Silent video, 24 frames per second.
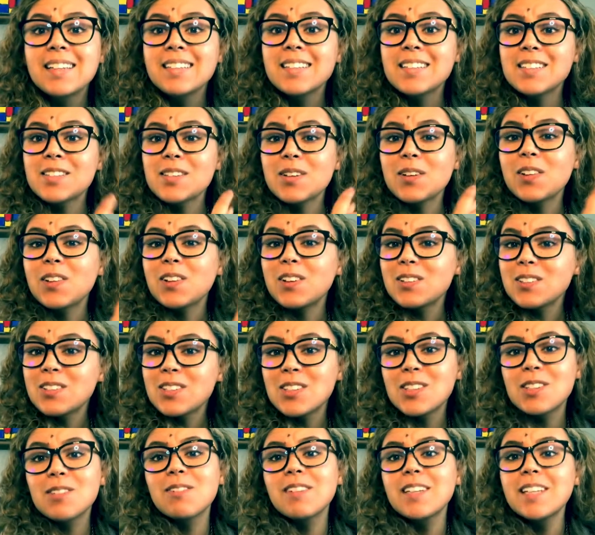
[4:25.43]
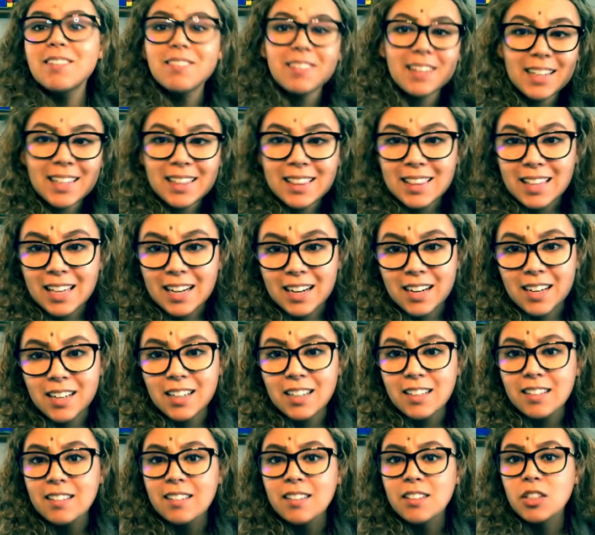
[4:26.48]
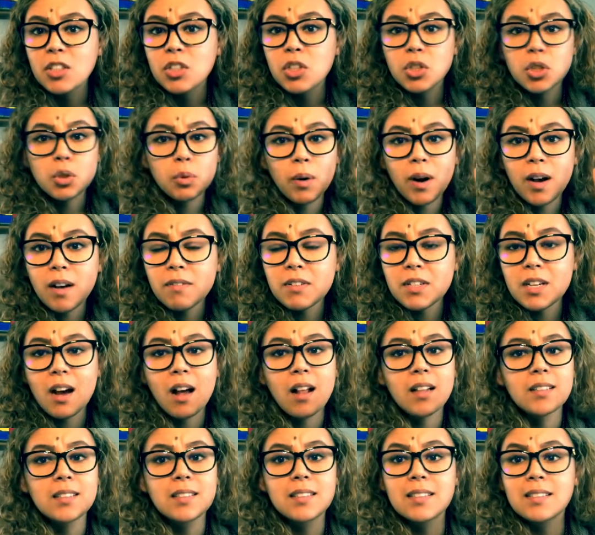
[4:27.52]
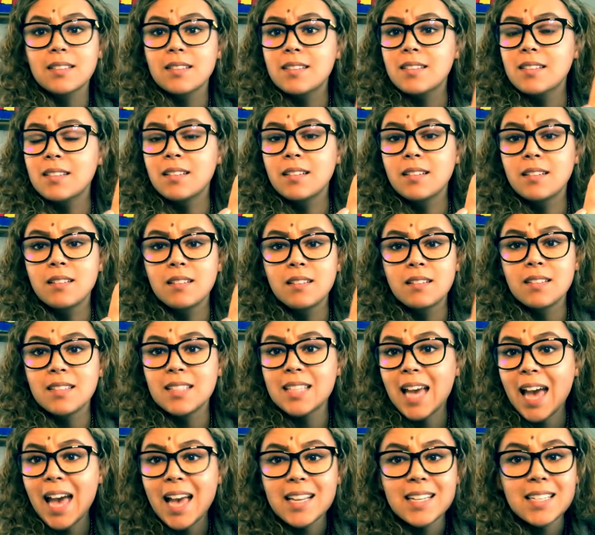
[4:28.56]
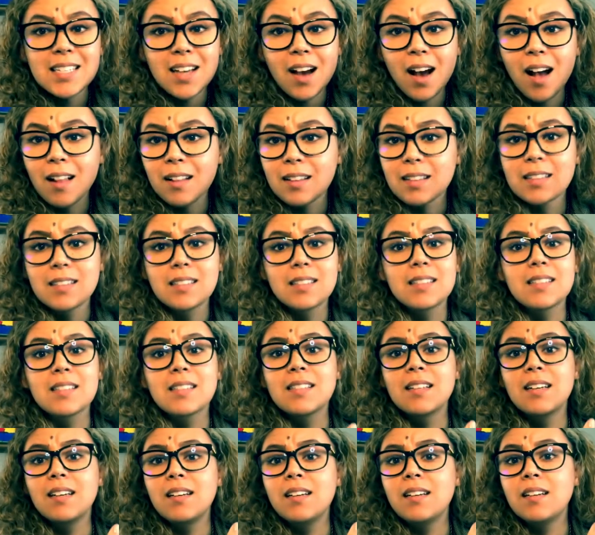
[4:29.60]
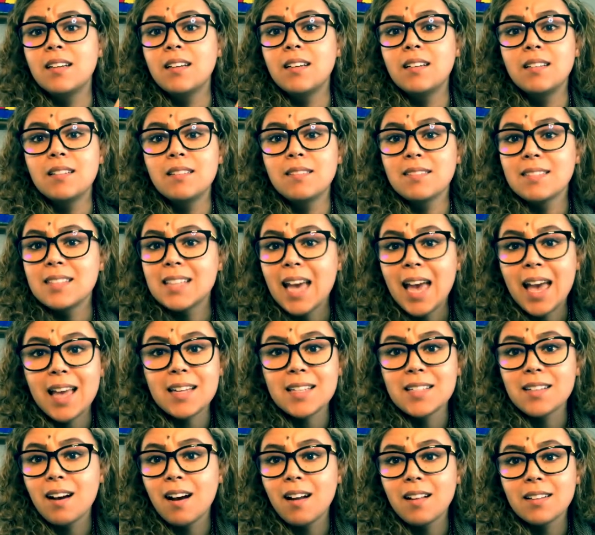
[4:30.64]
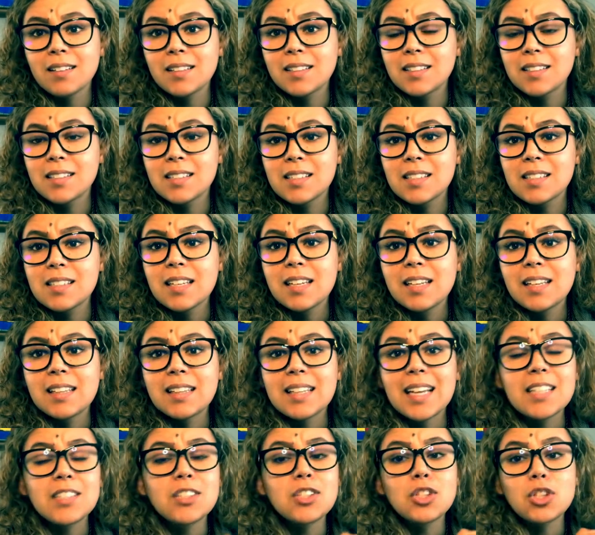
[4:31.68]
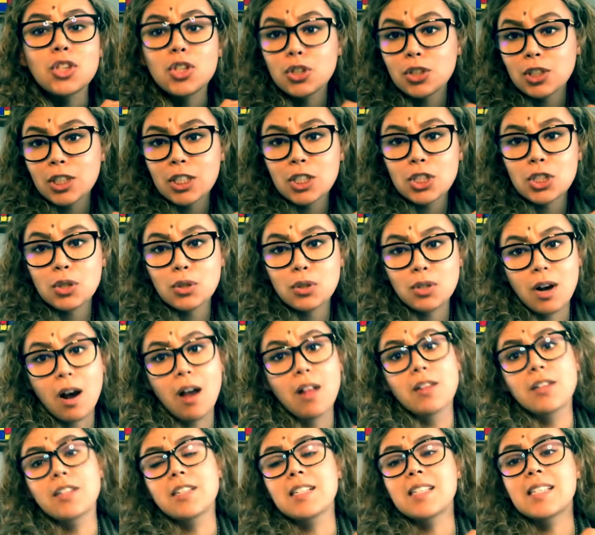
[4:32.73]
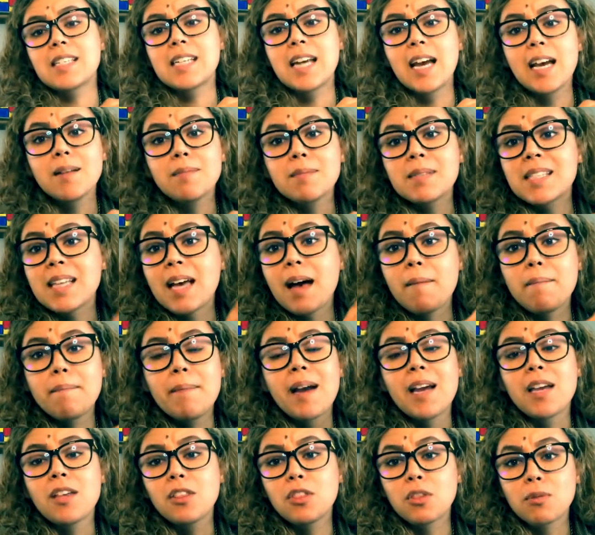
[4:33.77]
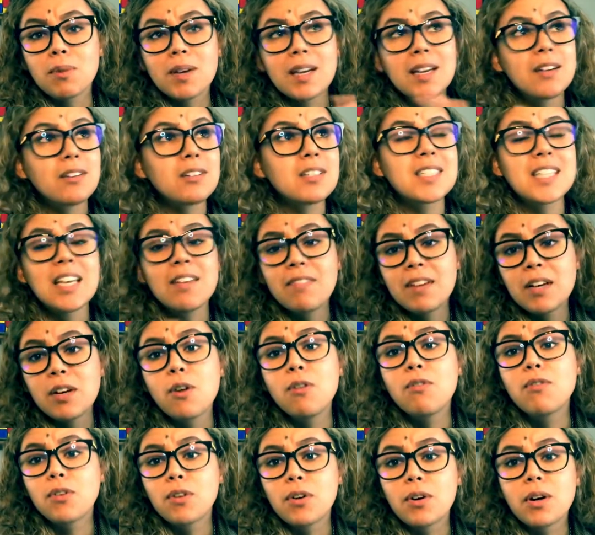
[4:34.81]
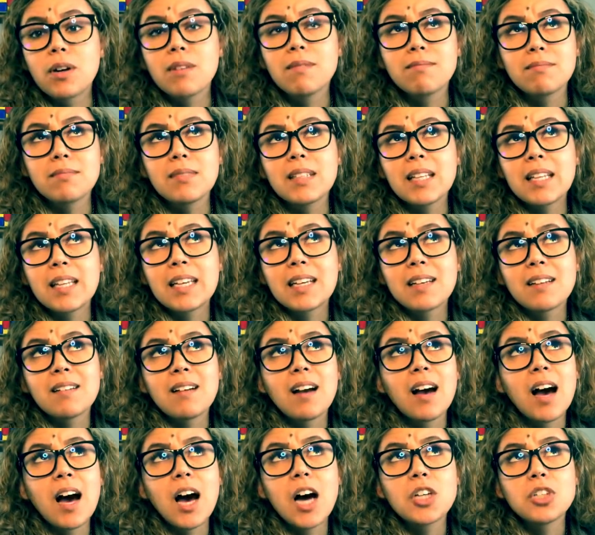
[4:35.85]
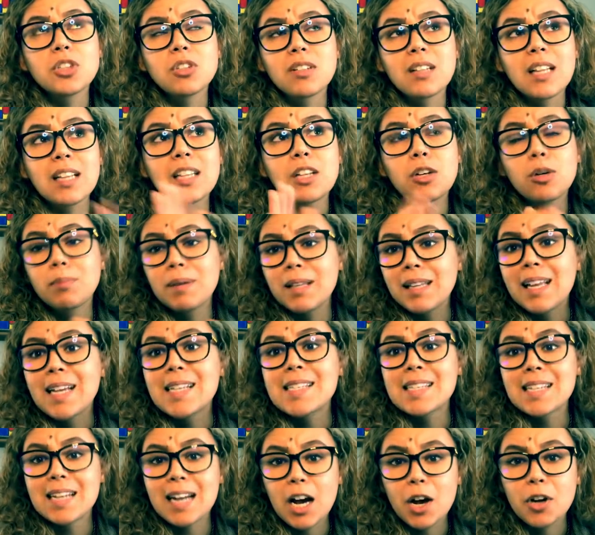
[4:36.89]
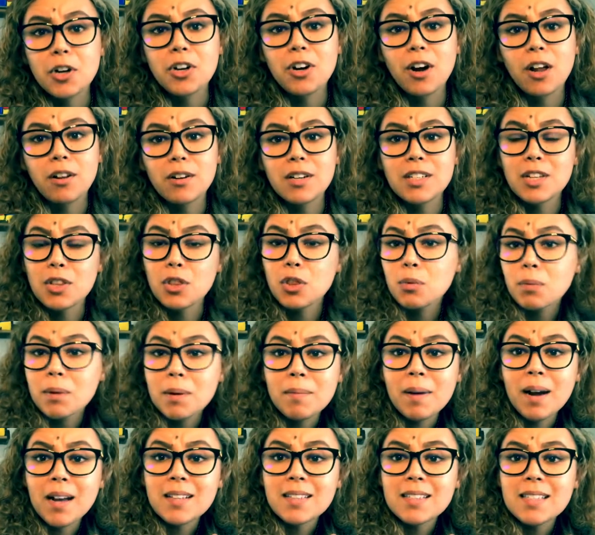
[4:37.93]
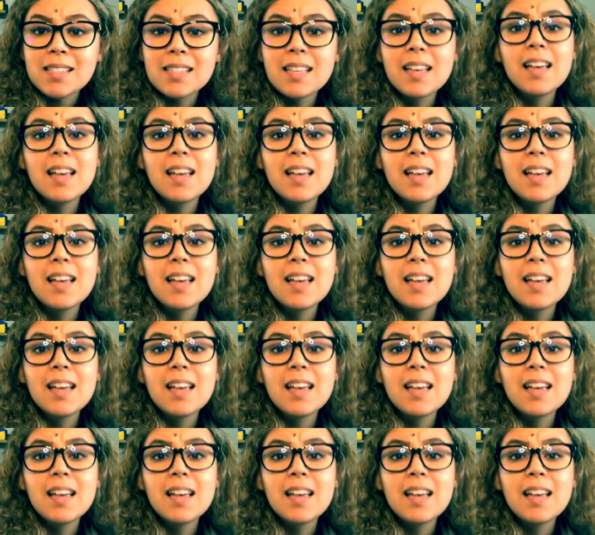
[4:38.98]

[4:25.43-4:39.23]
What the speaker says: So those three right there, $12, $10, $10, that's $32. Times that by three, you're saving over like a little bit less than $100 in 3 months.